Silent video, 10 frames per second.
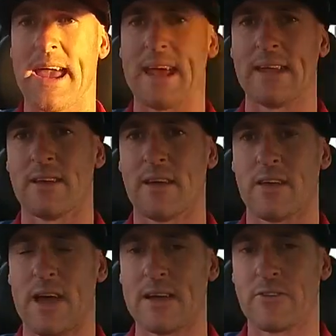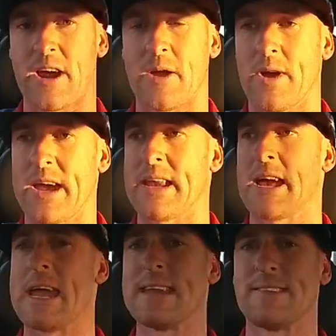and Johan Gray were in
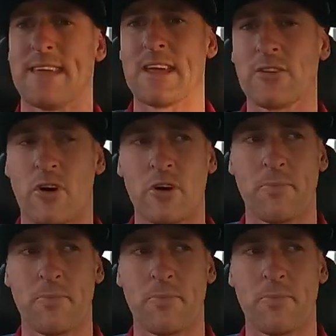a ding-dong